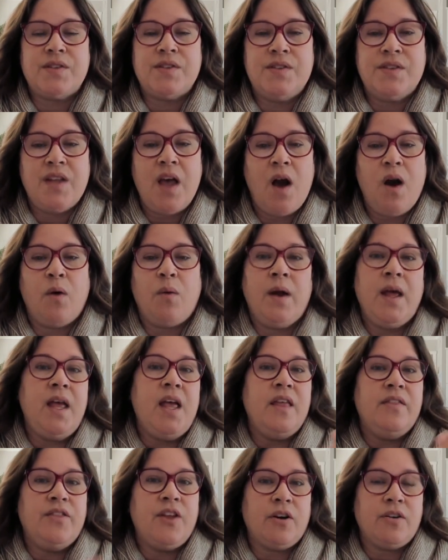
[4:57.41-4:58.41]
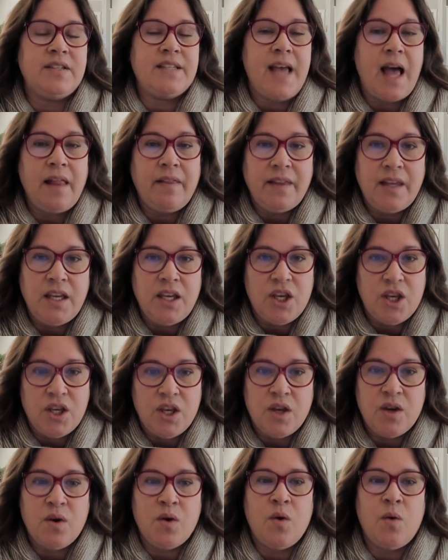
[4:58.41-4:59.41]
So they're telling
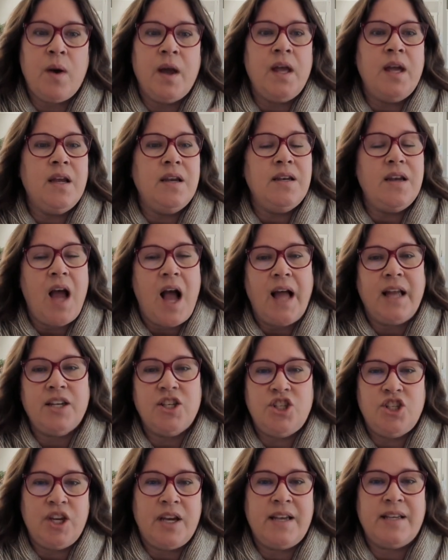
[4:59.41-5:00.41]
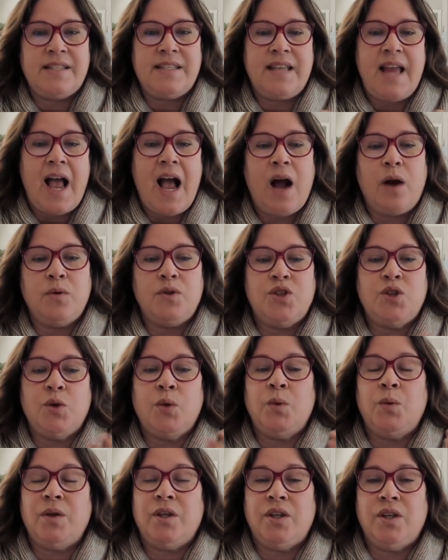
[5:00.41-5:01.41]
you not just how
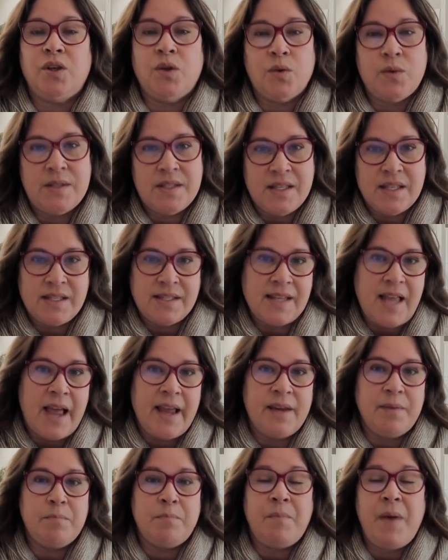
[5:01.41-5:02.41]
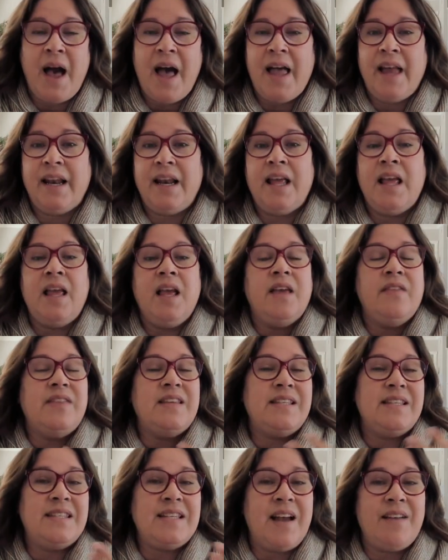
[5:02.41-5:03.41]
to use the site, but
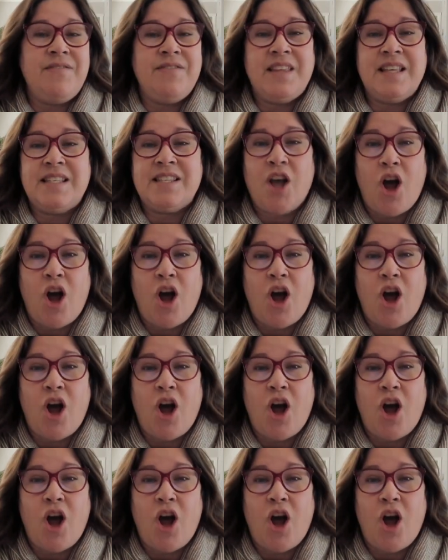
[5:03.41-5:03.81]
the stuff that's